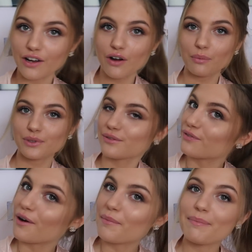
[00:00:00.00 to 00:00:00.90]
I got was
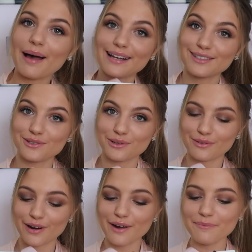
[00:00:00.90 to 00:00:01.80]
from
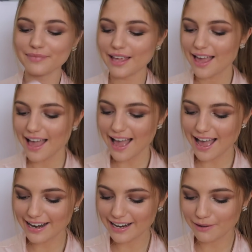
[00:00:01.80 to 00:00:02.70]
Pandora,
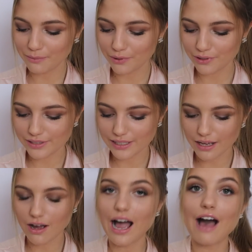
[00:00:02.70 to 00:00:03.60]
and it was,
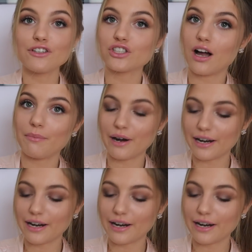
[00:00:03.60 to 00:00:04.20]
I have a charm